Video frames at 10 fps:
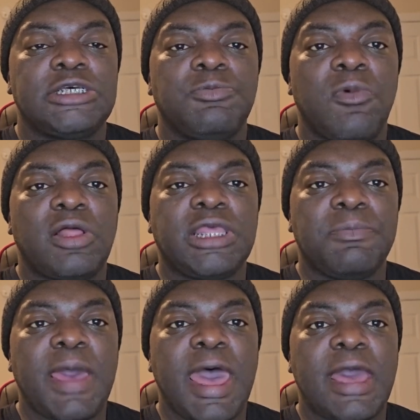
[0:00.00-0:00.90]

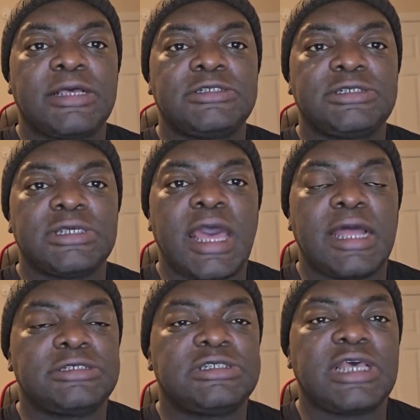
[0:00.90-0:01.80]
multi-packs
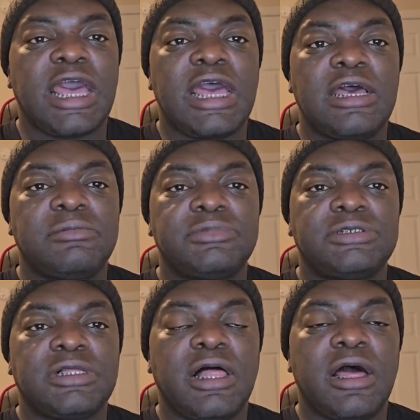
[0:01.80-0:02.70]
at
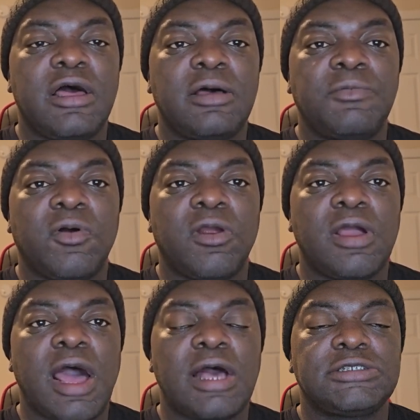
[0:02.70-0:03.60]
Sam's Club or
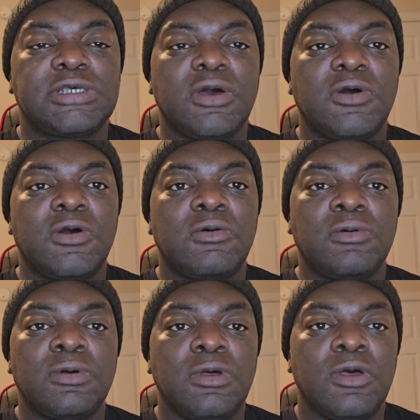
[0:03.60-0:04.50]

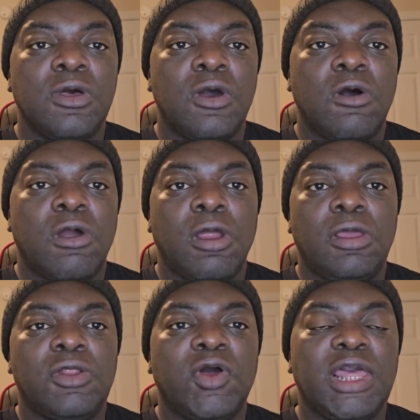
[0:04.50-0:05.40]
Costco or
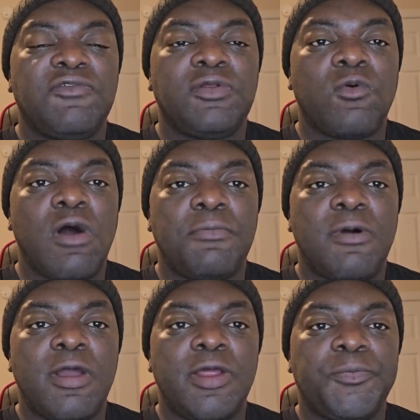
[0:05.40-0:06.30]
even
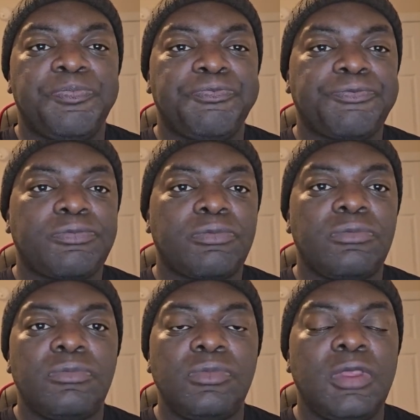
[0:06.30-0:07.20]
Walmart,
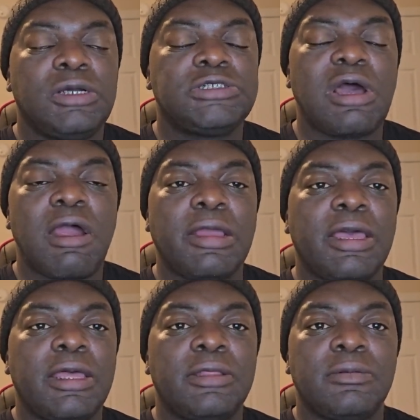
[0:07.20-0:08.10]

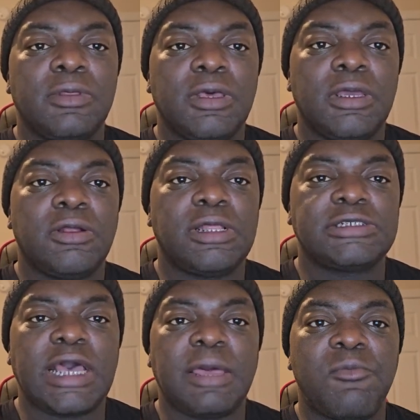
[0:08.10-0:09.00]
Target.
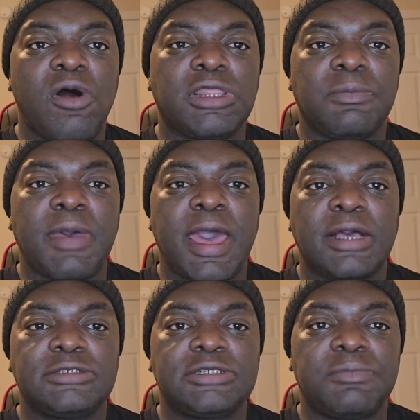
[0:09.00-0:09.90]
There's like
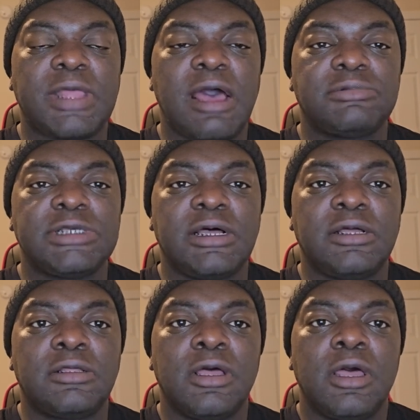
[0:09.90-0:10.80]
multi-packs. Sometimes
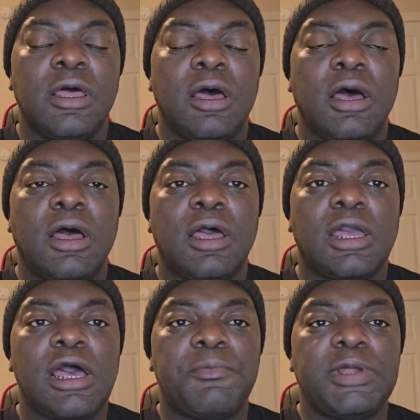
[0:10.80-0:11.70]
a
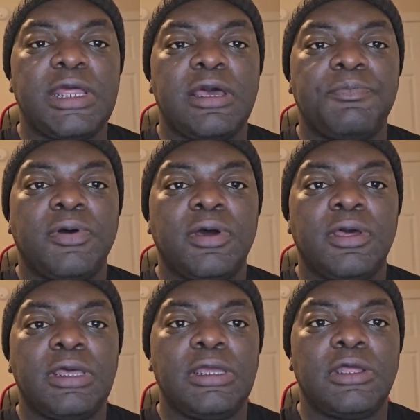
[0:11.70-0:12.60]
company will put